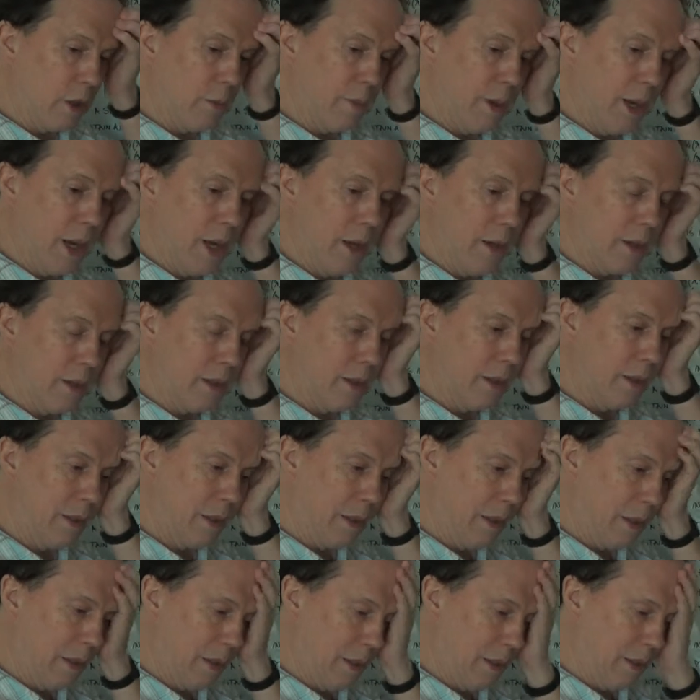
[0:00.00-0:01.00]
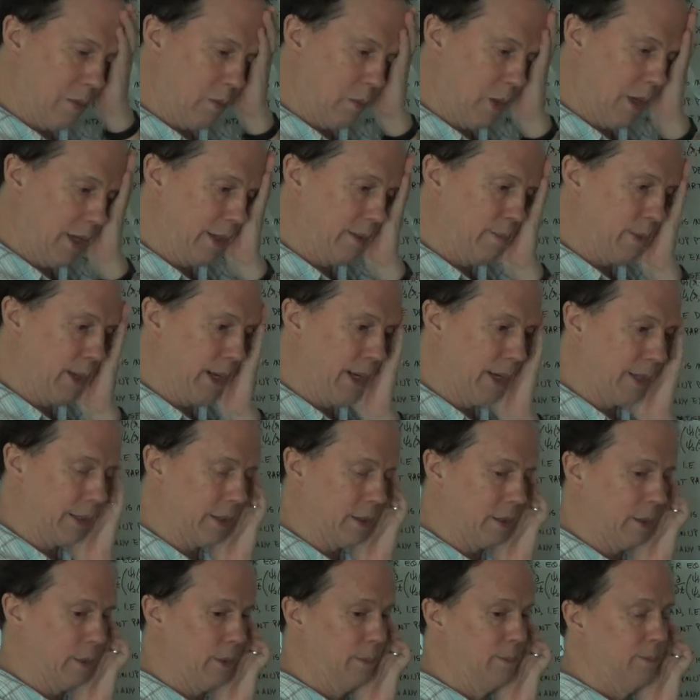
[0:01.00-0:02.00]
about one
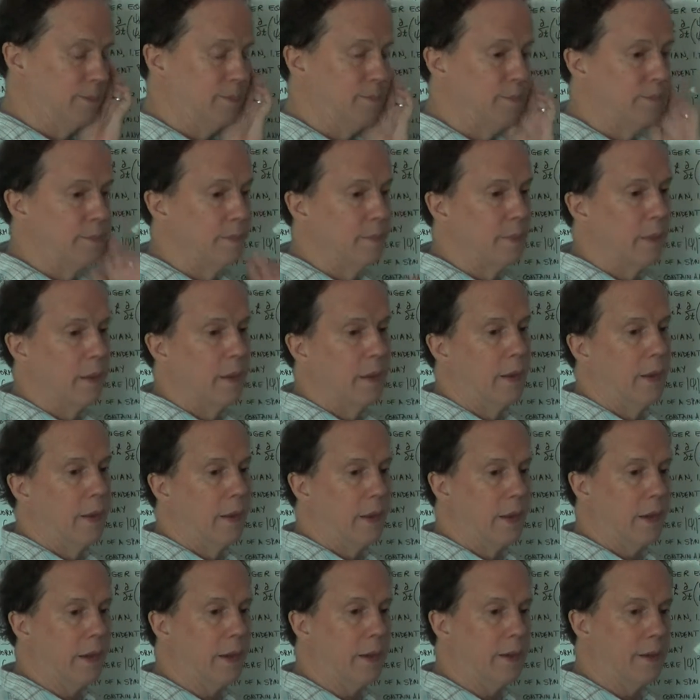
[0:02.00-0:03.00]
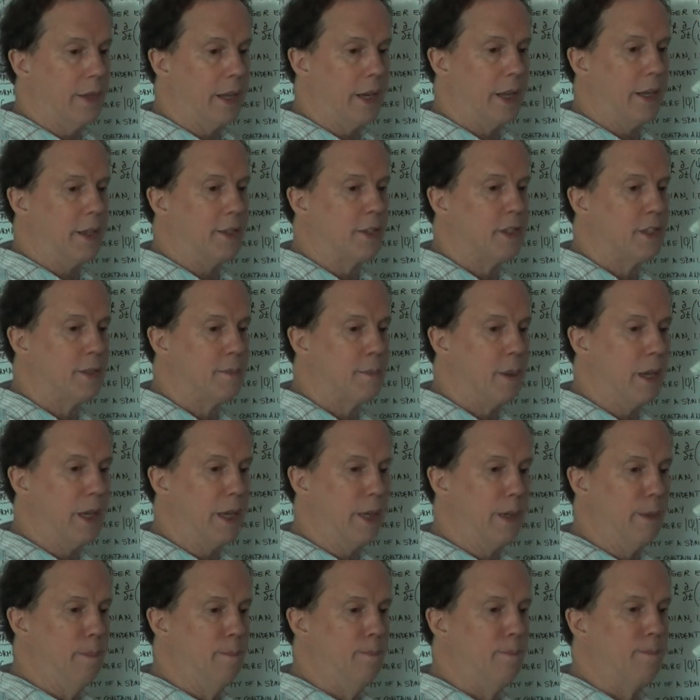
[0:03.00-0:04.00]
particle that has
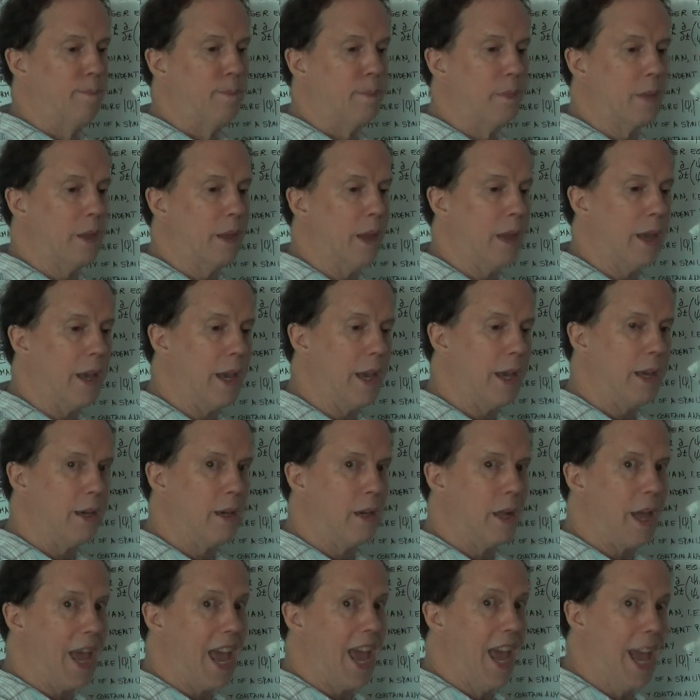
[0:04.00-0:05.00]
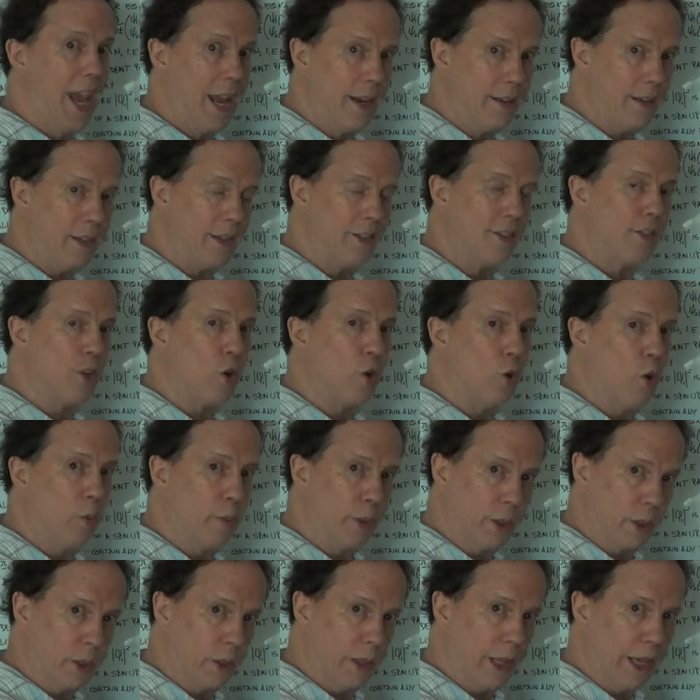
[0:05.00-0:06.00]
spin and its
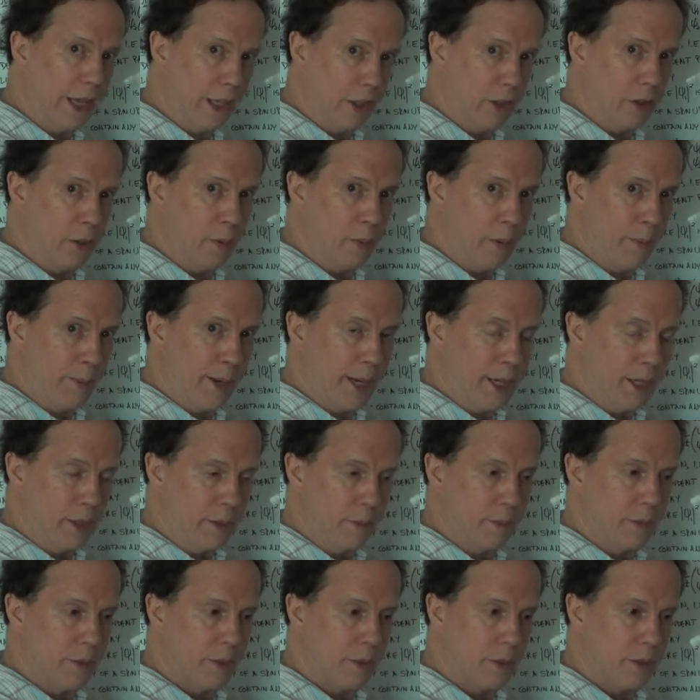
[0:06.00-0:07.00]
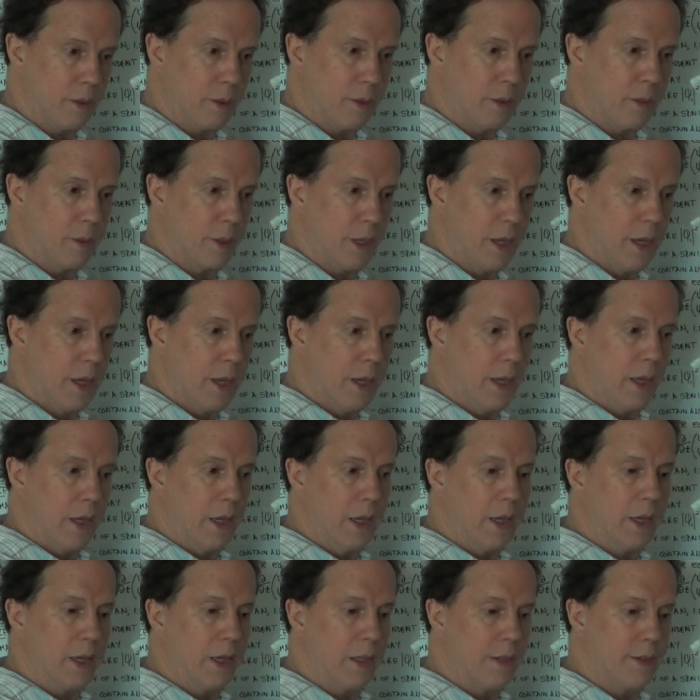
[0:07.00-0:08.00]
orbital angular momentum. So
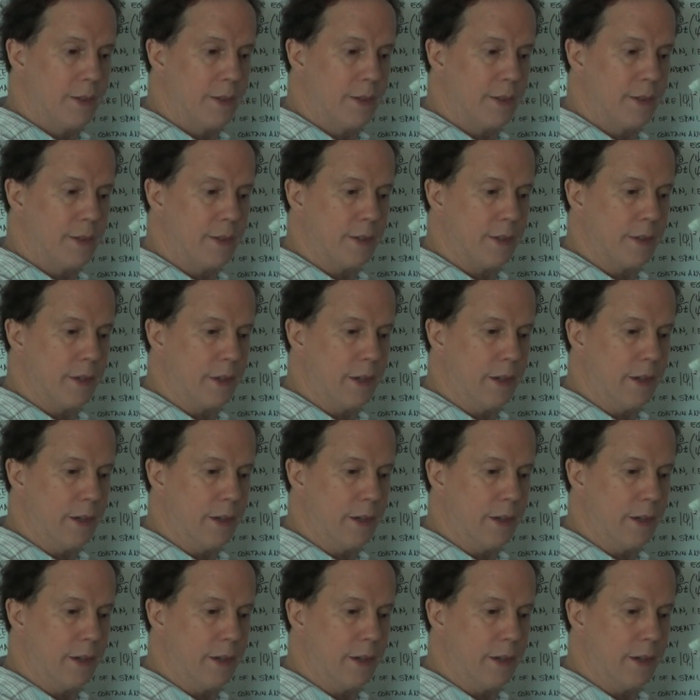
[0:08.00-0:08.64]
it's